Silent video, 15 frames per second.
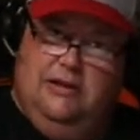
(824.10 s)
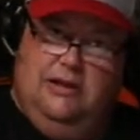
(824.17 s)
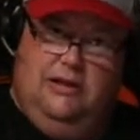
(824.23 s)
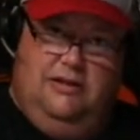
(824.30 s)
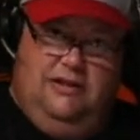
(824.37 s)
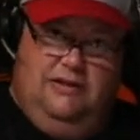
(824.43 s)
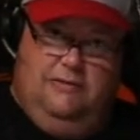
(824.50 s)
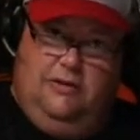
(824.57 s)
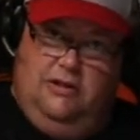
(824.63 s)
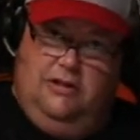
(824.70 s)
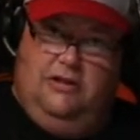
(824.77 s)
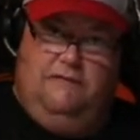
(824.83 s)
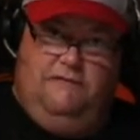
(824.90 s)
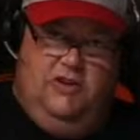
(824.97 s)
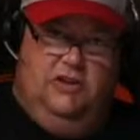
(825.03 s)
it,
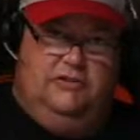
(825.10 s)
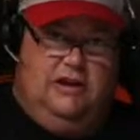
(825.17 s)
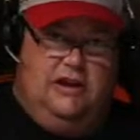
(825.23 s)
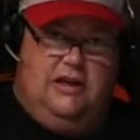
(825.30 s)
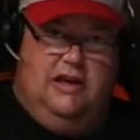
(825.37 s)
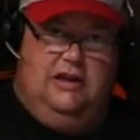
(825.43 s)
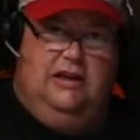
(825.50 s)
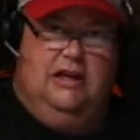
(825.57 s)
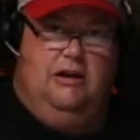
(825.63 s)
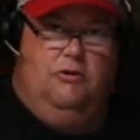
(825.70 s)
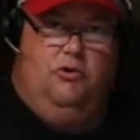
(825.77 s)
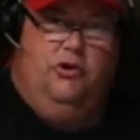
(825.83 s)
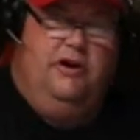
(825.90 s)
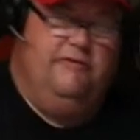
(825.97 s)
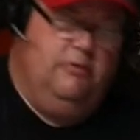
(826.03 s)
it feels like I can get a
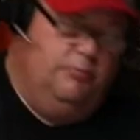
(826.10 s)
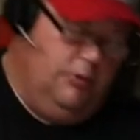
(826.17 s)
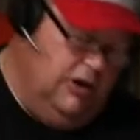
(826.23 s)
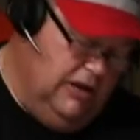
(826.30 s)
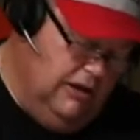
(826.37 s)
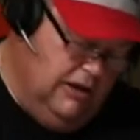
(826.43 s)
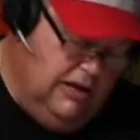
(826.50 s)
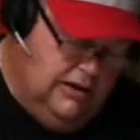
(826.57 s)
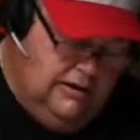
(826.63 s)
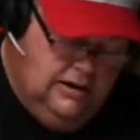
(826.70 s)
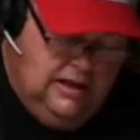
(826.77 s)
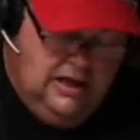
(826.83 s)
hold of it pretty good.